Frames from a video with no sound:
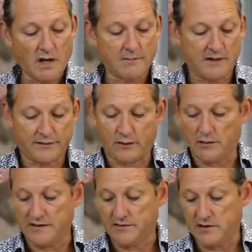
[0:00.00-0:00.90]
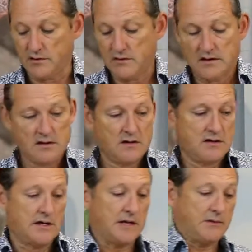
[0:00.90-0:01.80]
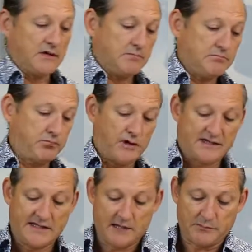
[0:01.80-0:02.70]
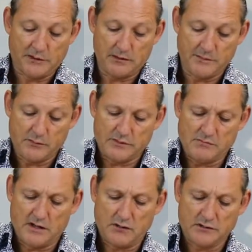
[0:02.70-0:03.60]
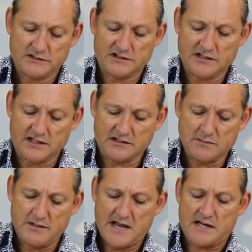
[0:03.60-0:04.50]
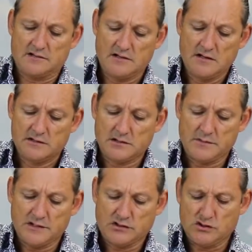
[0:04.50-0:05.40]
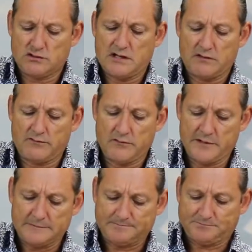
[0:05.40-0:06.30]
I'm gonna throw it in there and I'm gonna break that up a little bit with the muddler, just get some of the juice out from it.